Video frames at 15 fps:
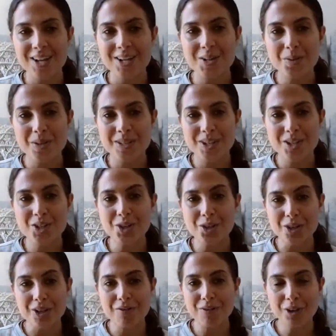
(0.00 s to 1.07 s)
So it's a
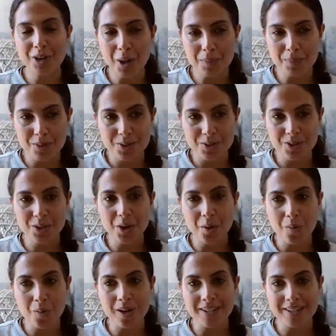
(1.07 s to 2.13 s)
journey for couples to
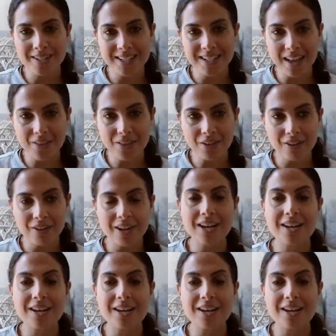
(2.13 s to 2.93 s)
go on together